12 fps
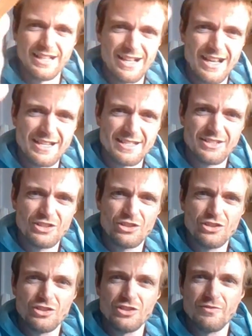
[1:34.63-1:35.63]
it's
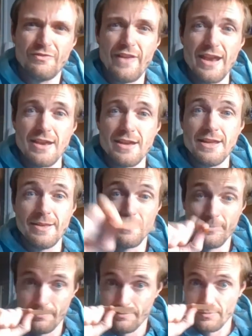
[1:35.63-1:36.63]
thin.
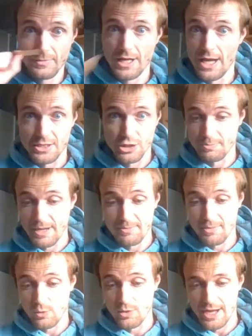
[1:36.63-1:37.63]
It's just
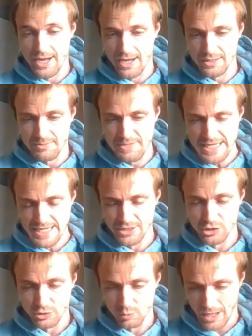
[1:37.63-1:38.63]
paper. All it, to me,
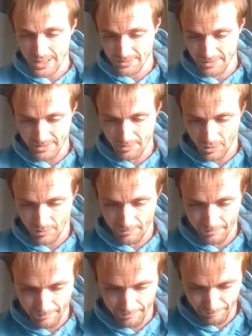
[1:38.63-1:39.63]
it's just wax paper.
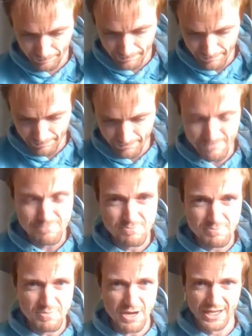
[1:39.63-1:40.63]

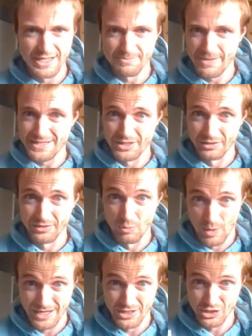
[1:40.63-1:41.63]
But it's better than
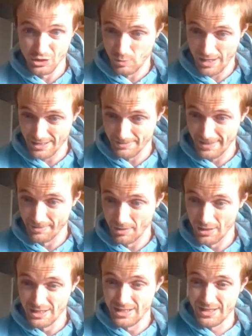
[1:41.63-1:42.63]
wax, just wax
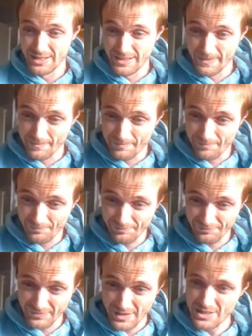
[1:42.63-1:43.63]
paper.
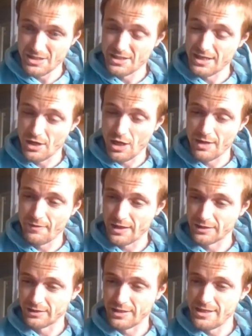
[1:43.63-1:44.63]
As I said, I've
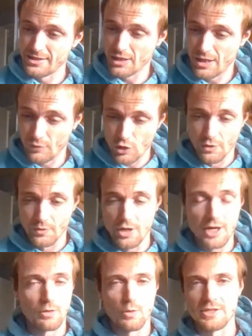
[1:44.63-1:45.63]
had these. I
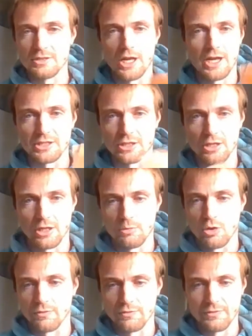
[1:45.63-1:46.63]
like to cut them
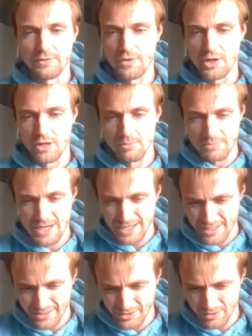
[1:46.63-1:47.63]
off. If I come
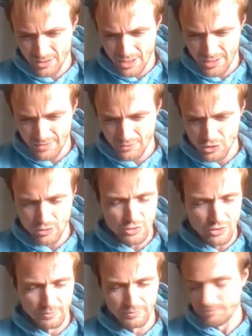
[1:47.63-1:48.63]
back and I haven't
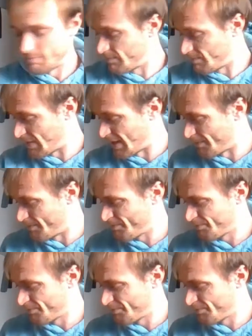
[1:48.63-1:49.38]
used some of it,